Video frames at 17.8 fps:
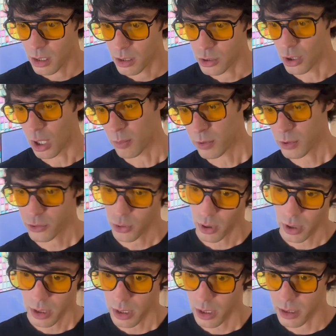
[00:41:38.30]
double
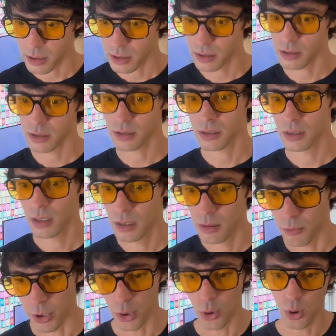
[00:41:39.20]
toilets,
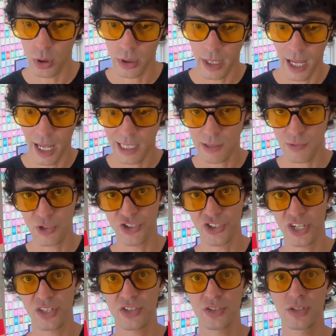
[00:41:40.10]
we hold hands, we
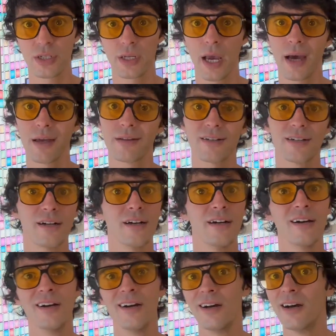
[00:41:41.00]
shits
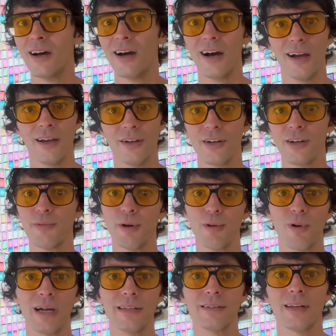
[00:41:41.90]
together, you could be
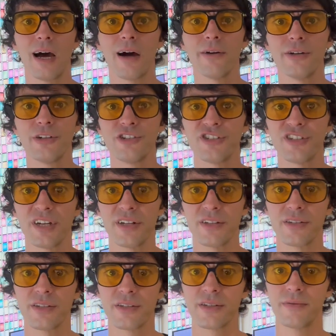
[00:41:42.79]
renting out your
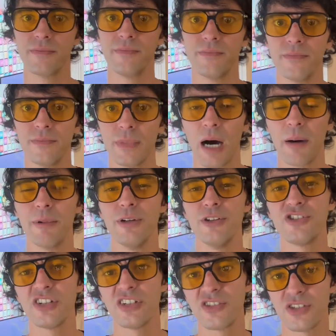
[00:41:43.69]
shits. How many
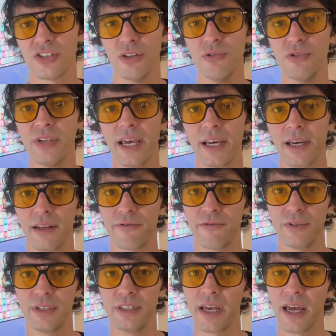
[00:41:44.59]
shits do you take
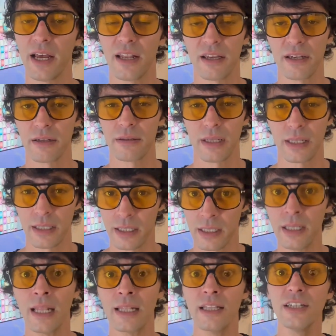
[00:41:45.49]
every day? Like at
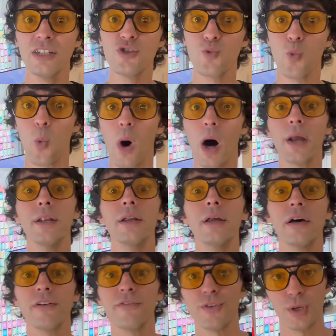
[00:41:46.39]
least, at least
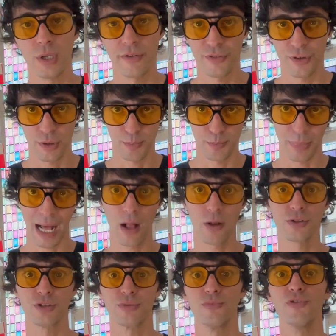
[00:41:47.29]
one, if, your, if your
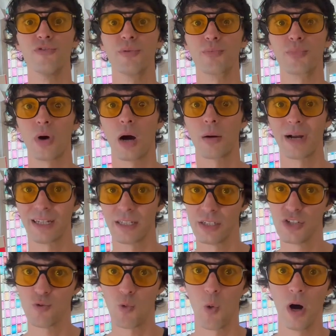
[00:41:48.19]
bowels are moving proper, at
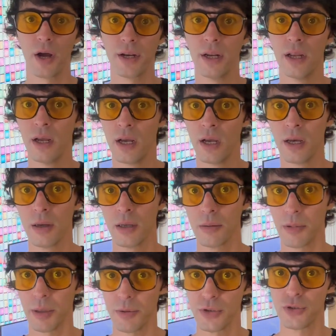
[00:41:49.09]
least one,
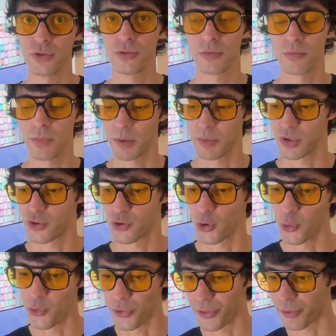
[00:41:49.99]
maybe maybe
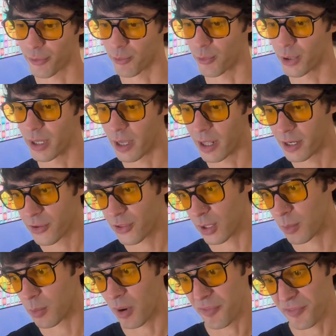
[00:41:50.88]
two, three,
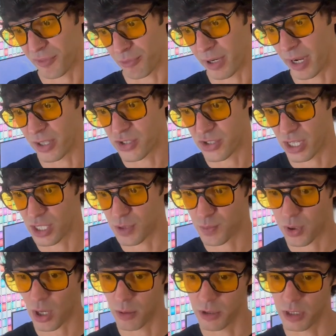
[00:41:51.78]
anything above three, I'd say is
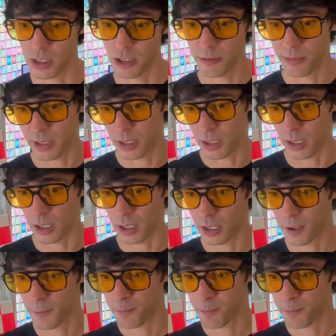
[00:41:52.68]
probably a little bit like,